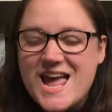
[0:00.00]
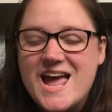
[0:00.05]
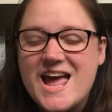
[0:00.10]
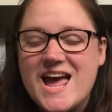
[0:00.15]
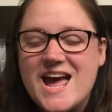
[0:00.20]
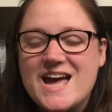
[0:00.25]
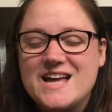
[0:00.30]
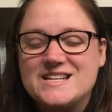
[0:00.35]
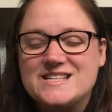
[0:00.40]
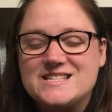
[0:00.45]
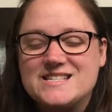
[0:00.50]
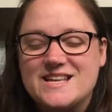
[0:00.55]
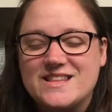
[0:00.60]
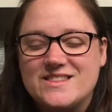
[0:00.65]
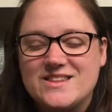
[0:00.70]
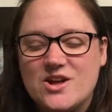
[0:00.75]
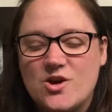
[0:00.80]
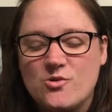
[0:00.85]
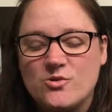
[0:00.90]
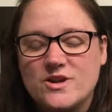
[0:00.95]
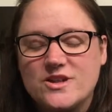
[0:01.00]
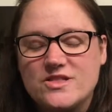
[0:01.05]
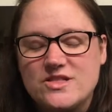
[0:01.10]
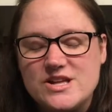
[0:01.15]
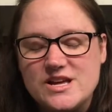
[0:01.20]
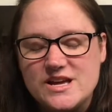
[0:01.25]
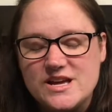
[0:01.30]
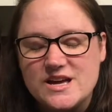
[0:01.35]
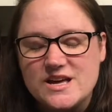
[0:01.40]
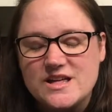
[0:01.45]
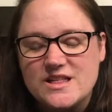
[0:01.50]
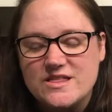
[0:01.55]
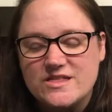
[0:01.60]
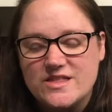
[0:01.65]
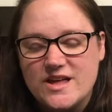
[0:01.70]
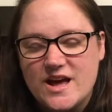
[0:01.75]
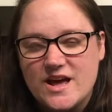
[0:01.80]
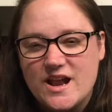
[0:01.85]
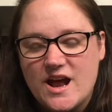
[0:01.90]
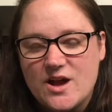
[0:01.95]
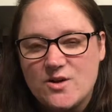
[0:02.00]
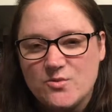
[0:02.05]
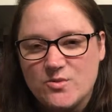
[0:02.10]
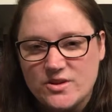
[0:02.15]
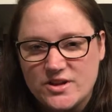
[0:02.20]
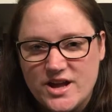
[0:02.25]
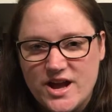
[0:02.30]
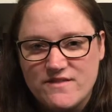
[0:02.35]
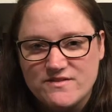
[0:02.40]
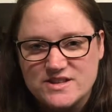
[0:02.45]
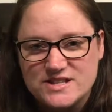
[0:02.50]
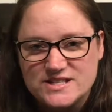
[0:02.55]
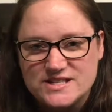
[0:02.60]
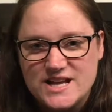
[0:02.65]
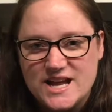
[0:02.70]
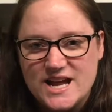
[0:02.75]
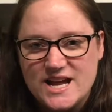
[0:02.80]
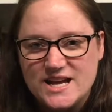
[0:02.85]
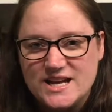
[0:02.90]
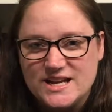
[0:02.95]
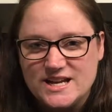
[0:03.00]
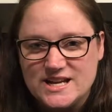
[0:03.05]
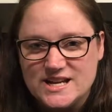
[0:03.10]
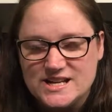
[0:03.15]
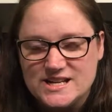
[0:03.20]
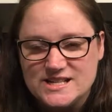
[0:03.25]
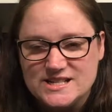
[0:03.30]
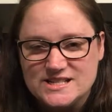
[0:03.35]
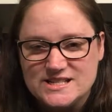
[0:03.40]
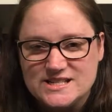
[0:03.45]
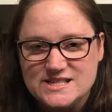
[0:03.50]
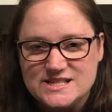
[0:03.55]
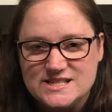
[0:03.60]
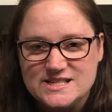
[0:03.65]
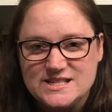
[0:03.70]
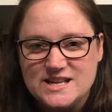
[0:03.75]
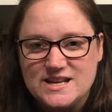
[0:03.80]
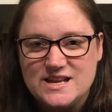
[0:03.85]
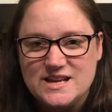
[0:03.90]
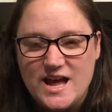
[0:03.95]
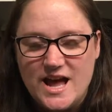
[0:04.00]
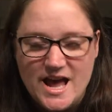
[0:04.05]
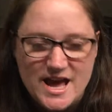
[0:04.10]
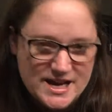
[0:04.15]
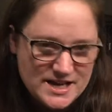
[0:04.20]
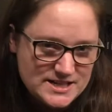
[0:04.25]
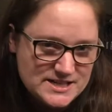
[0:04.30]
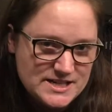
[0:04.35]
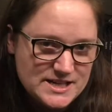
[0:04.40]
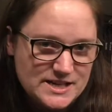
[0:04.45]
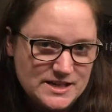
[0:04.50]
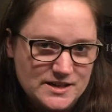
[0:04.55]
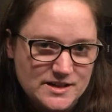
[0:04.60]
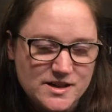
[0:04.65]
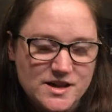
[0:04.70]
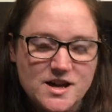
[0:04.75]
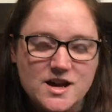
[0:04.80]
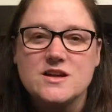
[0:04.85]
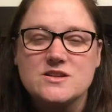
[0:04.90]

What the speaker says: And the only thing that I really have to say is editing.